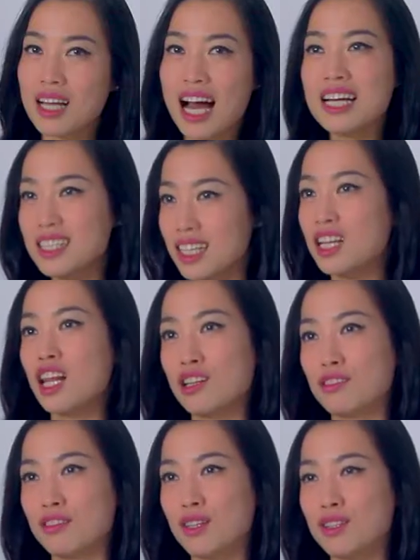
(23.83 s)
I take a lot
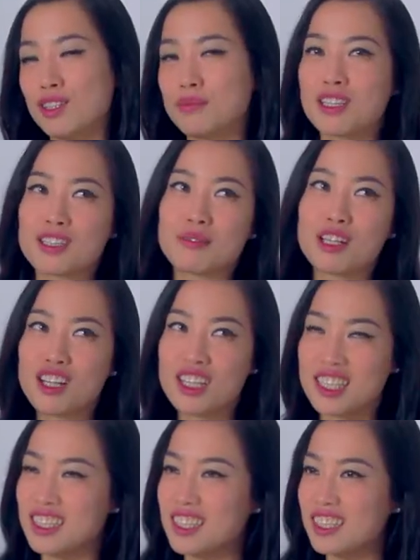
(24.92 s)
of photos because I'm an
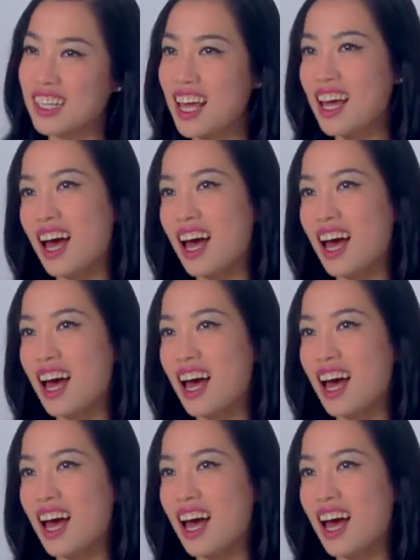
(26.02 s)
artist